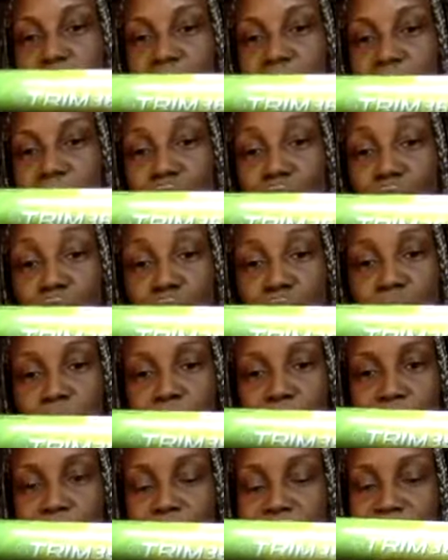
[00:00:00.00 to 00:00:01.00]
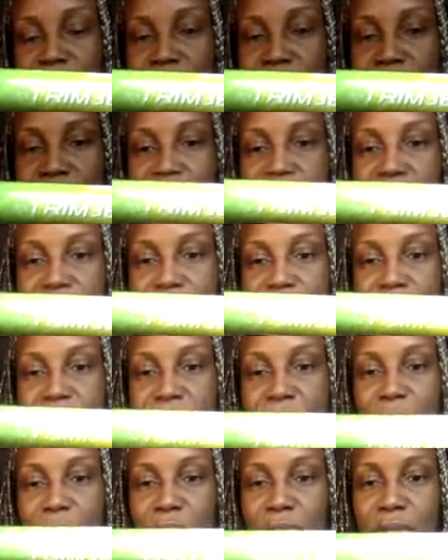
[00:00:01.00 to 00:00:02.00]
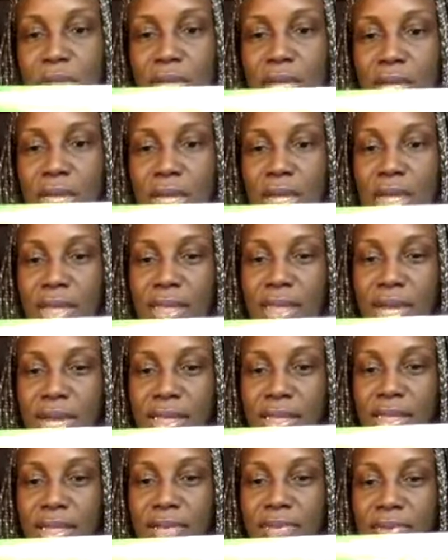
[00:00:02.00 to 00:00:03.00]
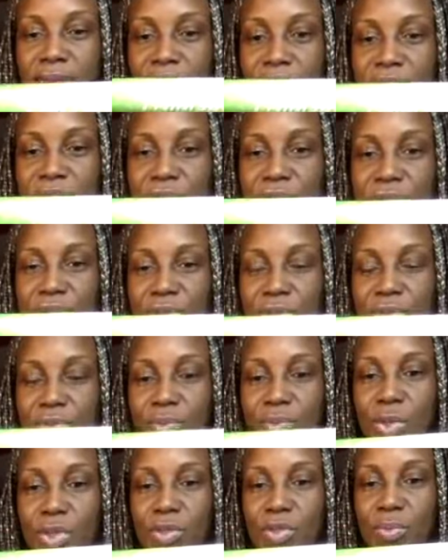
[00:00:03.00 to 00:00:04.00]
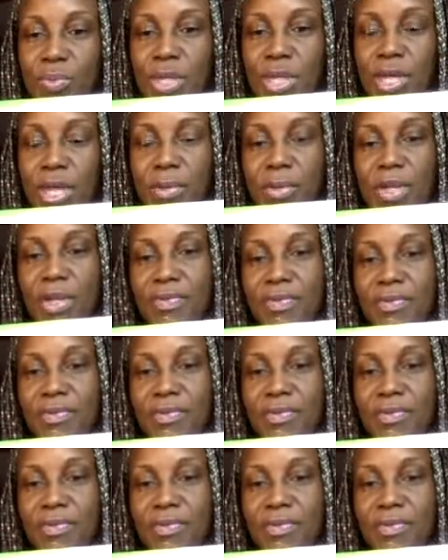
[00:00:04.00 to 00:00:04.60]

We have a group of over 10,000 people that I can invite you to once you become an